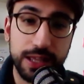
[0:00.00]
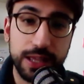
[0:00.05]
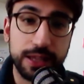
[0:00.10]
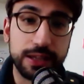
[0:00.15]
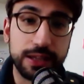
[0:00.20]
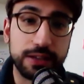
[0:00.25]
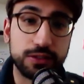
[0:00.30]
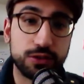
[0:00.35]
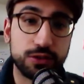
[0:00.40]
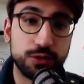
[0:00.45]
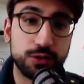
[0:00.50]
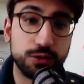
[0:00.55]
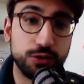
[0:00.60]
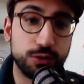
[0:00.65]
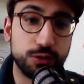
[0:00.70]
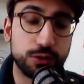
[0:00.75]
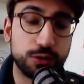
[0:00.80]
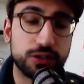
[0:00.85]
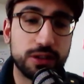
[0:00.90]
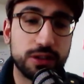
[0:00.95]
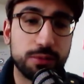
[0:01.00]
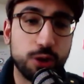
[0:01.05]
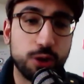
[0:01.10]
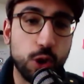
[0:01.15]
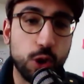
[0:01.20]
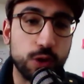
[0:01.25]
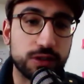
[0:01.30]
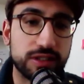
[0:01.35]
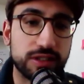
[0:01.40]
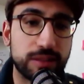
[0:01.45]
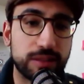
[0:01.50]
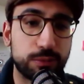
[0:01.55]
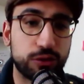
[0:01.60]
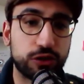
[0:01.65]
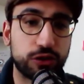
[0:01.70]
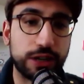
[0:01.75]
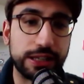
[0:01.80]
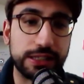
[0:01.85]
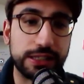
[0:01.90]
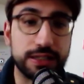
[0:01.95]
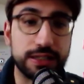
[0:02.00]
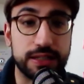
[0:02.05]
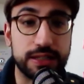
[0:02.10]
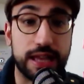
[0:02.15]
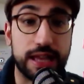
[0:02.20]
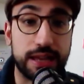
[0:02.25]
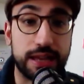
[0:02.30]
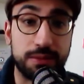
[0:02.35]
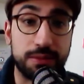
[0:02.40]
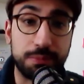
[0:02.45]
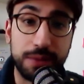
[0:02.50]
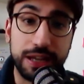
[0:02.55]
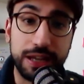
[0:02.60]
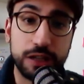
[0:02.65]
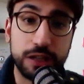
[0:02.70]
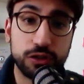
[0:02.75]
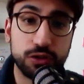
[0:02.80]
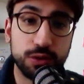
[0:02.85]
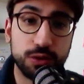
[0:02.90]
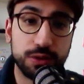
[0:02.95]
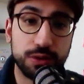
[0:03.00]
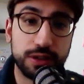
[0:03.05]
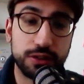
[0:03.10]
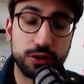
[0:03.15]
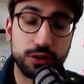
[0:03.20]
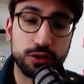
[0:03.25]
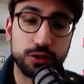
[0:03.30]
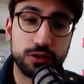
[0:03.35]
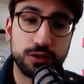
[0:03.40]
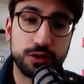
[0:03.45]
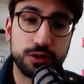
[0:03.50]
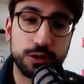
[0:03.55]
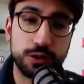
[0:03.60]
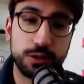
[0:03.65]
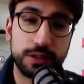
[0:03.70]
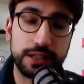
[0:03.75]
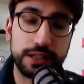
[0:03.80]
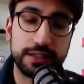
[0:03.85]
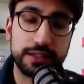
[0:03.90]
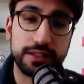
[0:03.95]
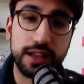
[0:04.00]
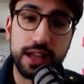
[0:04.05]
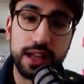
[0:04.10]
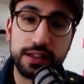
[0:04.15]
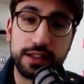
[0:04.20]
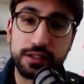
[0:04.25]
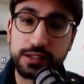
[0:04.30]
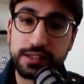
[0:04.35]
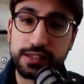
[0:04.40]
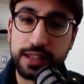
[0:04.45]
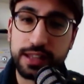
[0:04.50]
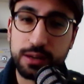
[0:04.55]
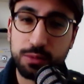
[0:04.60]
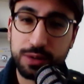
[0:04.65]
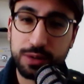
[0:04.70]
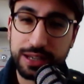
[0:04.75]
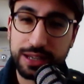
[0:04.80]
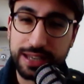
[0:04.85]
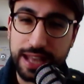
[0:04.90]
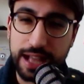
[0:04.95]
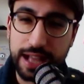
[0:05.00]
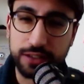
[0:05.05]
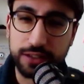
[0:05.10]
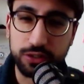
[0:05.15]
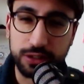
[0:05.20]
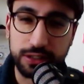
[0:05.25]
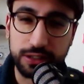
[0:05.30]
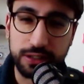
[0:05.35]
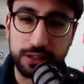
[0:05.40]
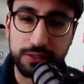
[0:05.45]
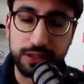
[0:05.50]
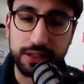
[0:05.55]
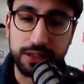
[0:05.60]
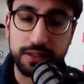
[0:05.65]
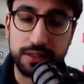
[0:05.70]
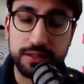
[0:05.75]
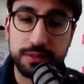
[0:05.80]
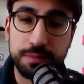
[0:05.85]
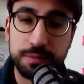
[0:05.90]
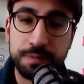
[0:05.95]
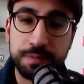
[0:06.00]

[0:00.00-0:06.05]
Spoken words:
is to do some concept checking and make sure that your students understand what an adjective is.